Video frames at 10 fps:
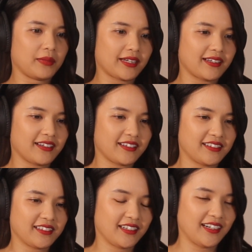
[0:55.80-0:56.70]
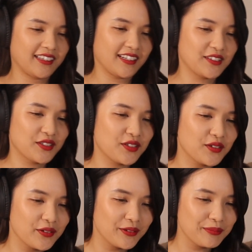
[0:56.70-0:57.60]
my god, that is
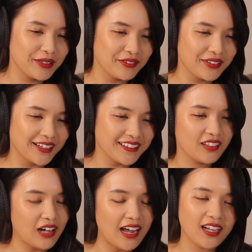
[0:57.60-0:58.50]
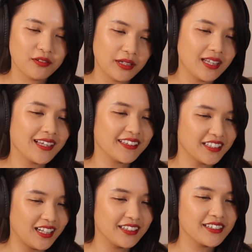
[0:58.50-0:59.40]
a creepy effect. I really like the
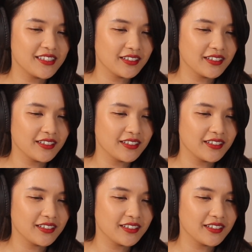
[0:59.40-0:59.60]
colors,